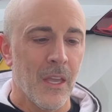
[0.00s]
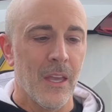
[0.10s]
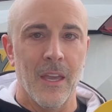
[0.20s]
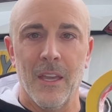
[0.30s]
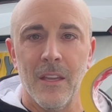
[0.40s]

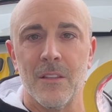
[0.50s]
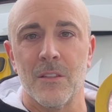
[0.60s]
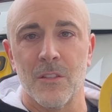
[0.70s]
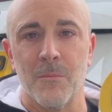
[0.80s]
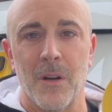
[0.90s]
is
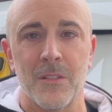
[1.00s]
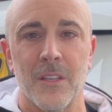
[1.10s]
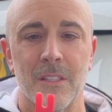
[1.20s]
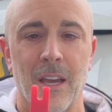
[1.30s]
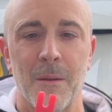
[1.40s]
some masking
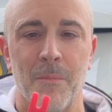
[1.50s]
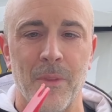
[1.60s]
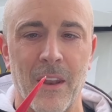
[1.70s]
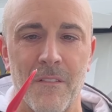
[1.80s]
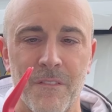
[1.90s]
tape
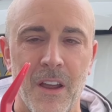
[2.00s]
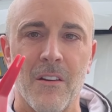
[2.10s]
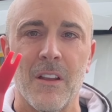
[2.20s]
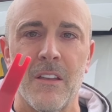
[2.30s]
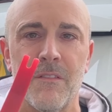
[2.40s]
and a
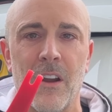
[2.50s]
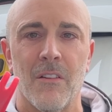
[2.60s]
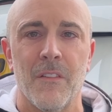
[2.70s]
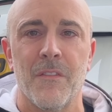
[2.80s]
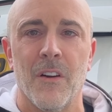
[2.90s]
very
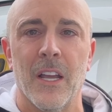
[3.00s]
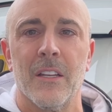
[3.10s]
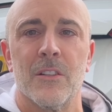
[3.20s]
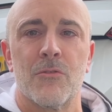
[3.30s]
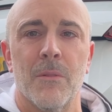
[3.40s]
fine
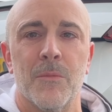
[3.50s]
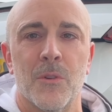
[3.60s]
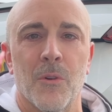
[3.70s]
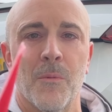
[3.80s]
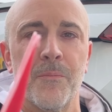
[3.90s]
trim tool.